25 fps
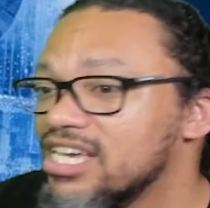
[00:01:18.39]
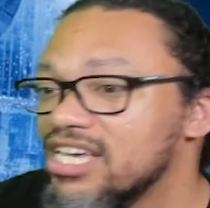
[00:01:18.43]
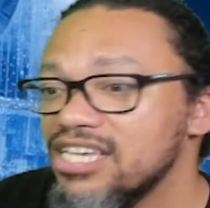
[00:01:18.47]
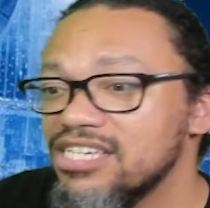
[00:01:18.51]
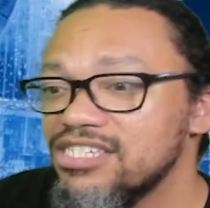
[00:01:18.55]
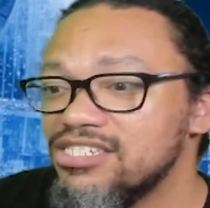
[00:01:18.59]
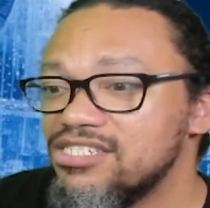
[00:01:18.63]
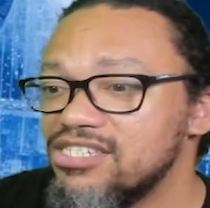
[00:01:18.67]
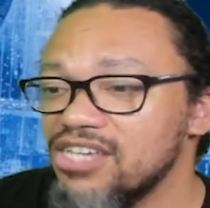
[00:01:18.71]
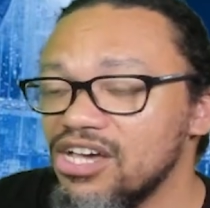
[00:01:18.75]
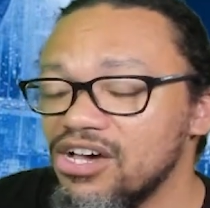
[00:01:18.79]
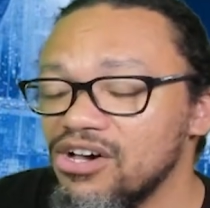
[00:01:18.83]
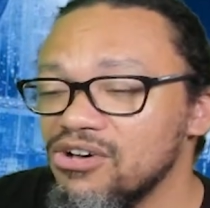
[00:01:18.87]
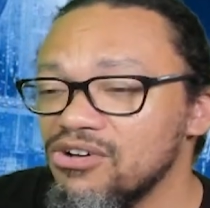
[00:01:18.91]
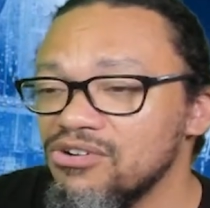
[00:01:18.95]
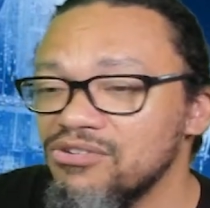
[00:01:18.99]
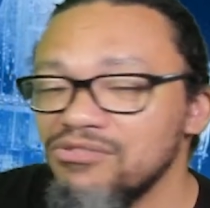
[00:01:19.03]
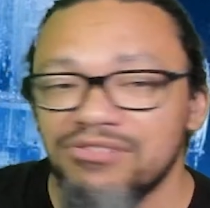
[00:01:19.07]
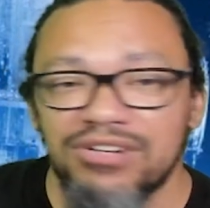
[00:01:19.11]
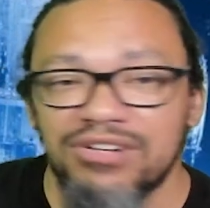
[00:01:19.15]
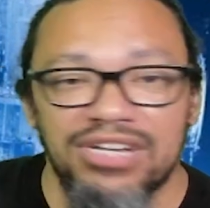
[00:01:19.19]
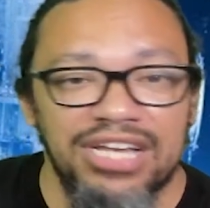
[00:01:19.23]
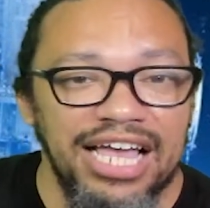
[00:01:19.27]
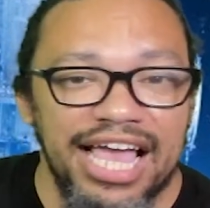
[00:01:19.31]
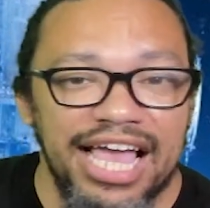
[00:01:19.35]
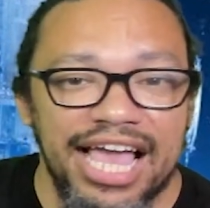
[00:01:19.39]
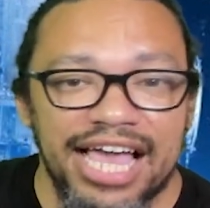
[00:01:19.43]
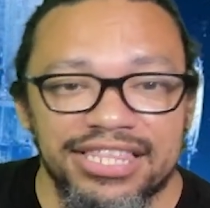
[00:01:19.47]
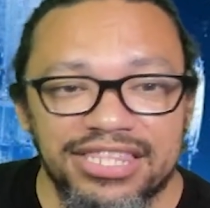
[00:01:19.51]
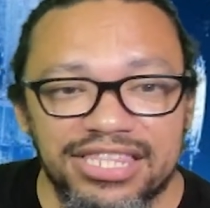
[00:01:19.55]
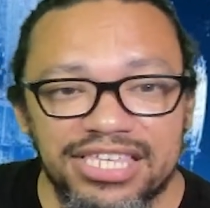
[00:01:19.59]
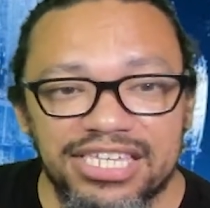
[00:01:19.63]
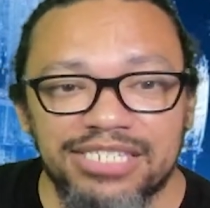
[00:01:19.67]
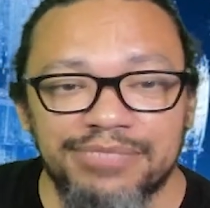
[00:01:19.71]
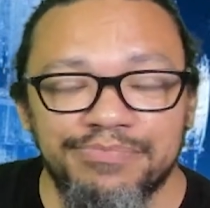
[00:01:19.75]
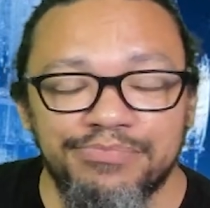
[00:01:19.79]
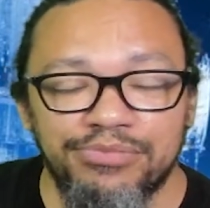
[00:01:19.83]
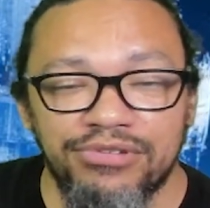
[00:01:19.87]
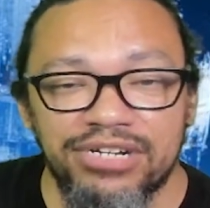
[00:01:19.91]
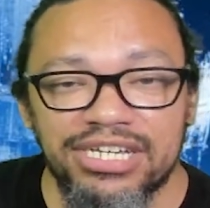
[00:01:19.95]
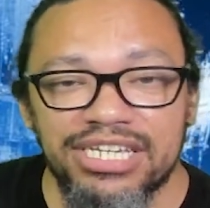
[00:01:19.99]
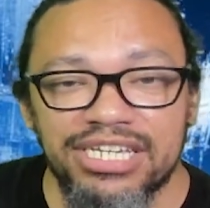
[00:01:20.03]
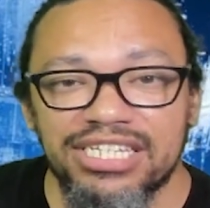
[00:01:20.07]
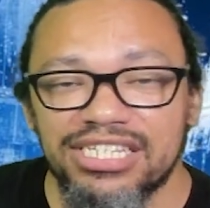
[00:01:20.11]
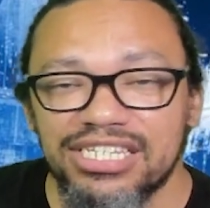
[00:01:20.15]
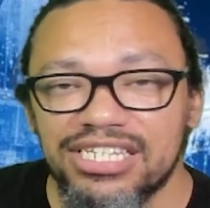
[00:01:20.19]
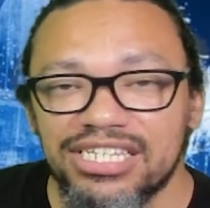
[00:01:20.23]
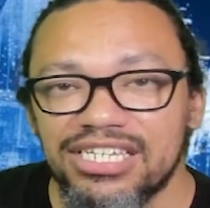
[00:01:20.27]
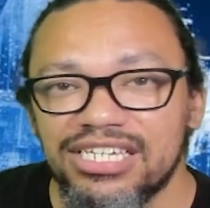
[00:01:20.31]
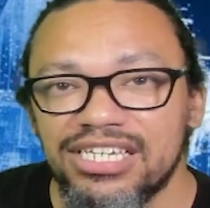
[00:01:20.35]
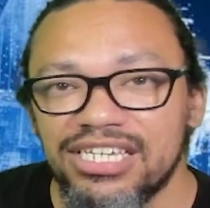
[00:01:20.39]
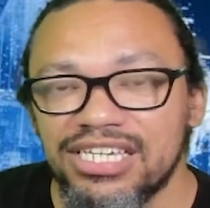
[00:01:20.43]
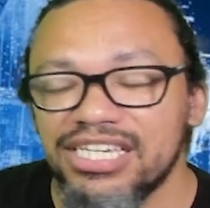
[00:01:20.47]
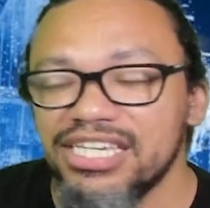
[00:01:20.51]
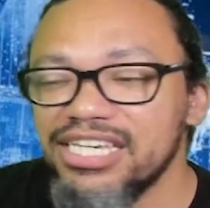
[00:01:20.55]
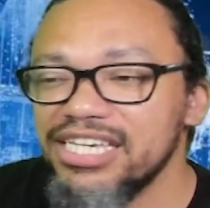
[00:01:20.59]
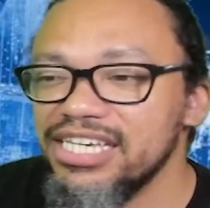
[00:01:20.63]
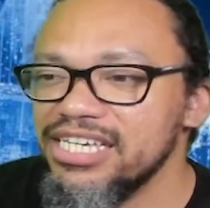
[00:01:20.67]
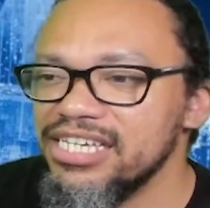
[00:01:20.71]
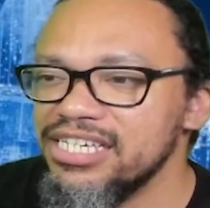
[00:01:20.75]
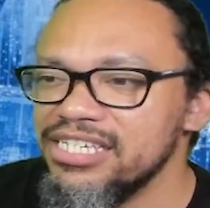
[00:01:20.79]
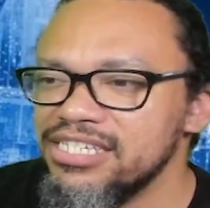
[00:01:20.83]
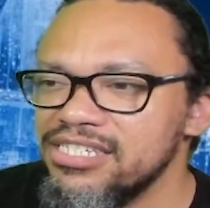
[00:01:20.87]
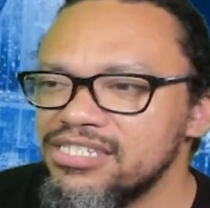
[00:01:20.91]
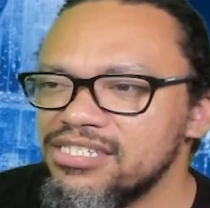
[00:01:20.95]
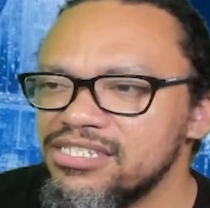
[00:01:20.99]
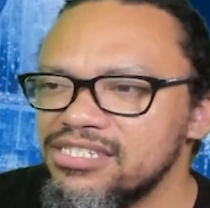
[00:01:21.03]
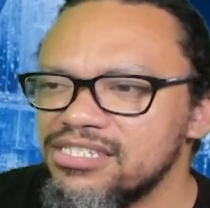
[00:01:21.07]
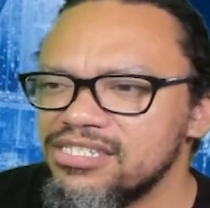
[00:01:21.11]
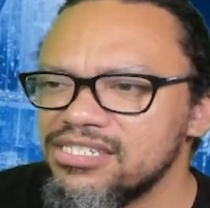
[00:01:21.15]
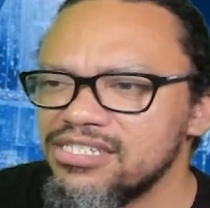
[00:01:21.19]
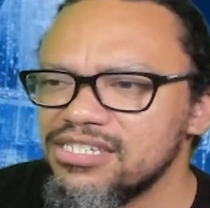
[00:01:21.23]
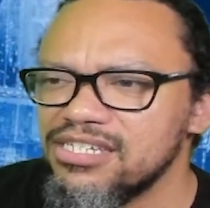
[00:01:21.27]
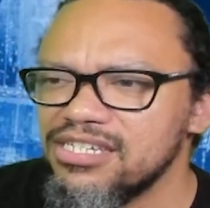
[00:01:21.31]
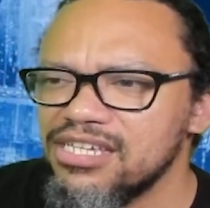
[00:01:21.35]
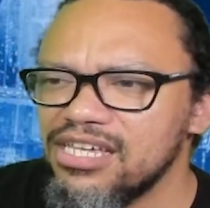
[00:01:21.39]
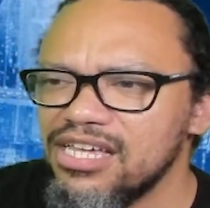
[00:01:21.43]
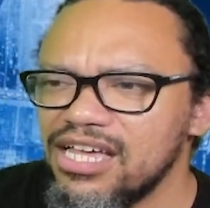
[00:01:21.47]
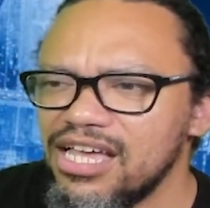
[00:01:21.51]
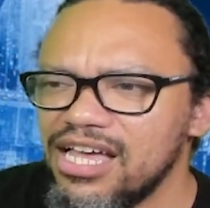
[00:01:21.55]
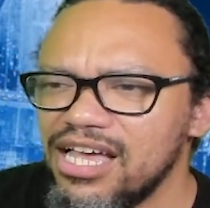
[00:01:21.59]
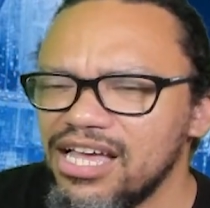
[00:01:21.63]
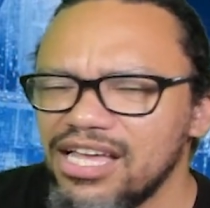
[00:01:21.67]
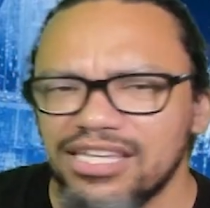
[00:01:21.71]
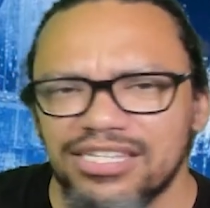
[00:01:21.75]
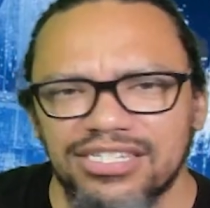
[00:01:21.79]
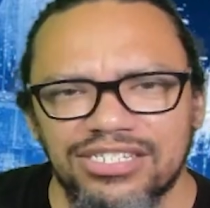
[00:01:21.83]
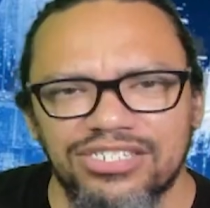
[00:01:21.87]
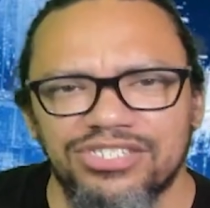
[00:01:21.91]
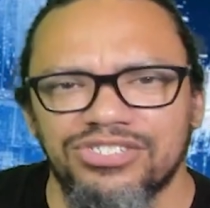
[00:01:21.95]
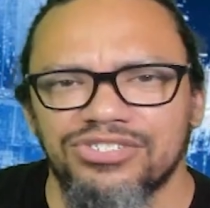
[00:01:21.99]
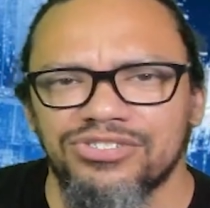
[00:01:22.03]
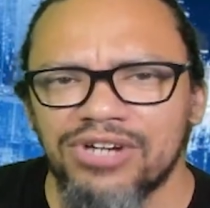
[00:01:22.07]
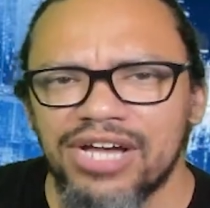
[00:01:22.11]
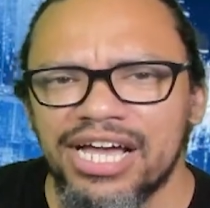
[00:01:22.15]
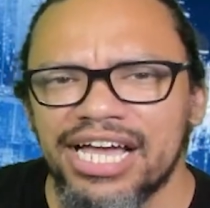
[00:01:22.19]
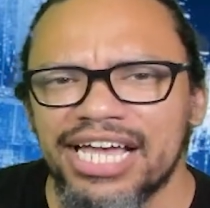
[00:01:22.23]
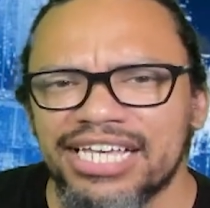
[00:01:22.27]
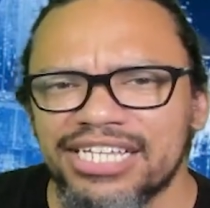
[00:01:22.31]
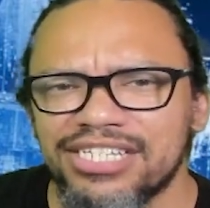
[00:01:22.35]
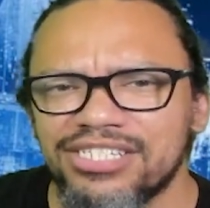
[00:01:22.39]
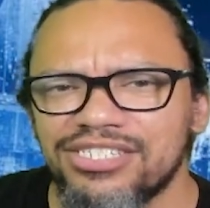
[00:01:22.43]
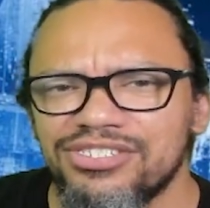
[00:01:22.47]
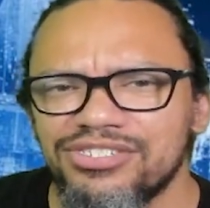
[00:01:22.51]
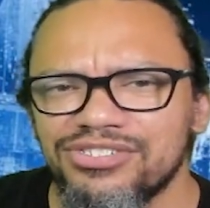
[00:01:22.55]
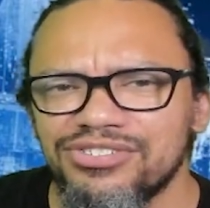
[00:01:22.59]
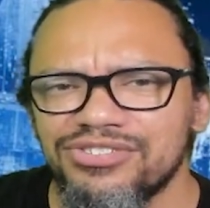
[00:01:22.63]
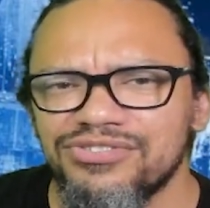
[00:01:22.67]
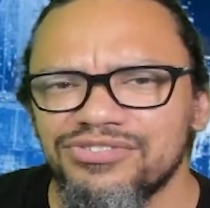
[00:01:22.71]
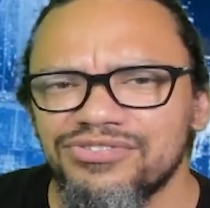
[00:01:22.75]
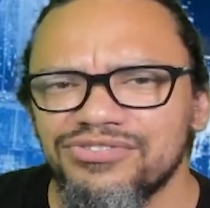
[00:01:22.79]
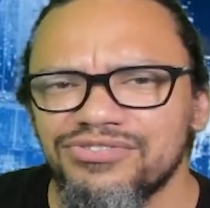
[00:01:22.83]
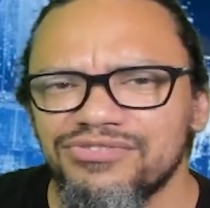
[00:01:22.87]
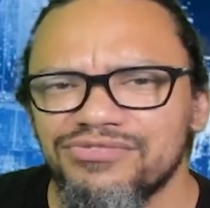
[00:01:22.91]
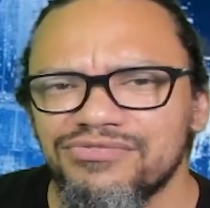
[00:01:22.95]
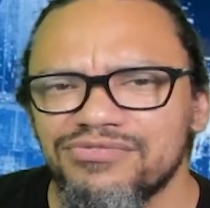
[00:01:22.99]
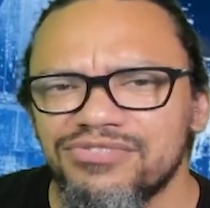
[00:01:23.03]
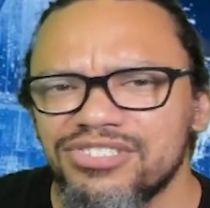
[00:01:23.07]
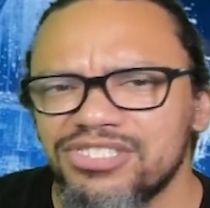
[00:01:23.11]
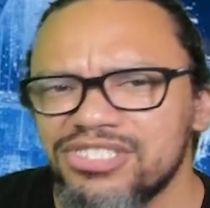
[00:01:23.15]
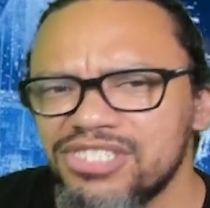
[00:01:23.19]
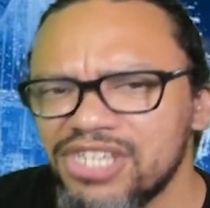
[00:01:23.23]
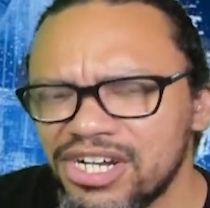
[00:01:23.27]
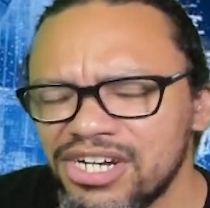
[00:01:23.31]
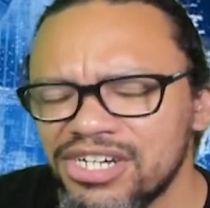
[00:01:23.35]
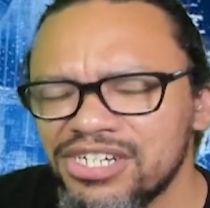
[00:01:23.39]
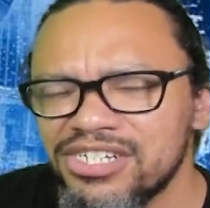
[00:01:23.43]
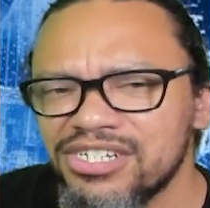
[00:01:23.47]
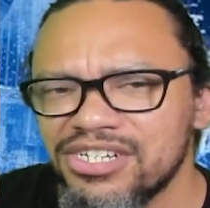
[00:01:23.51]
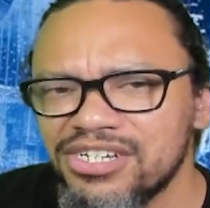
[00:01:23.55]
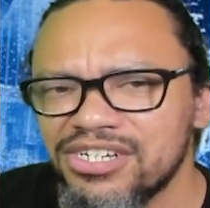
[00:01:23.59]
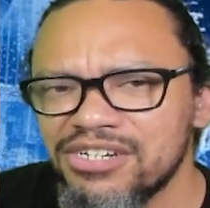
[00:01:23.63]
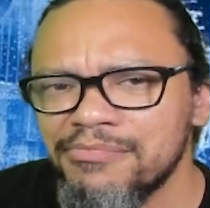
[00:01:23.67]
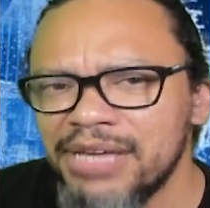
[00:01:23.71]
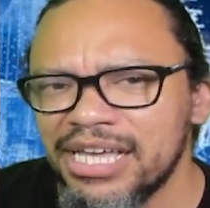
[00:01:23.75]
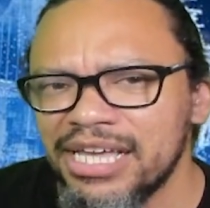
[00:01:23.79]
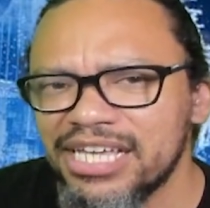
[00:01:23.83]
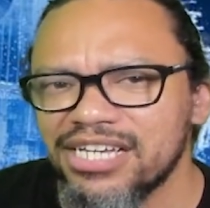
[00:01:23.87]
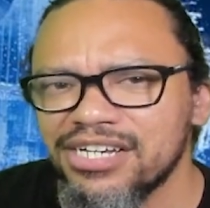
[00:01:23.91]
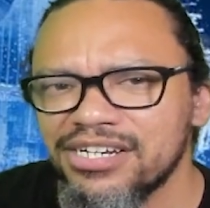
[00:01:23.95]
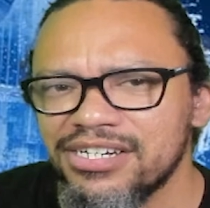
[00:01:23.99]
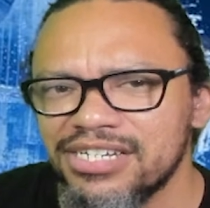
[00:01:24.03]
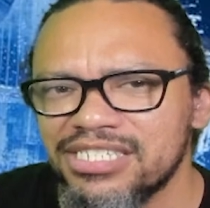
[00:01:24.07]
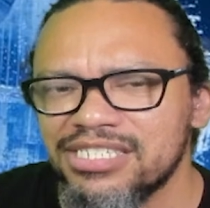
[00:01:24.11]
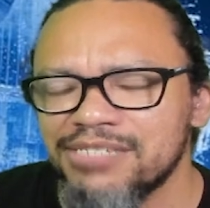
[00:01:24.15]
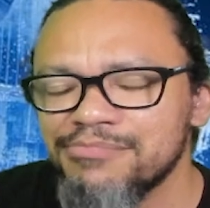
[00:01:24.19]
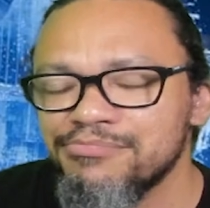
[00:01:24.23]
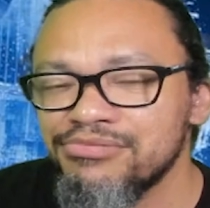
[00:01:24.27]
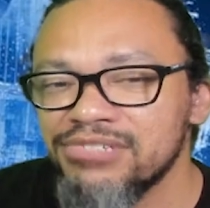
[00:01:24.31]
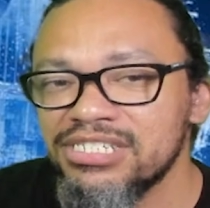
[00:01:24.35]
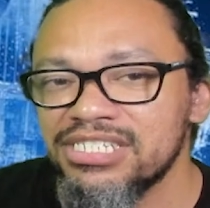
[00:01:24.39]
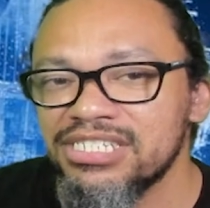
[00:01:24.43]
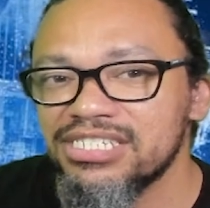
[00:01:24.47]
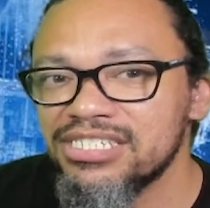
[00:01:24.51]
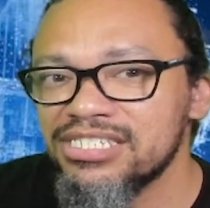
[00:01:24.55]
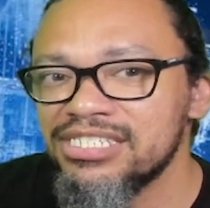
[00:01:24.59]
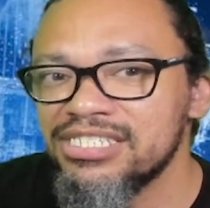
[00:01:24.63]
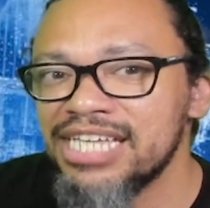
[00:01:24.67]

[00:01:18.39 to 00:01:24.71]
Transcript: So at this point, he is trying to turn her, make her his apprentice.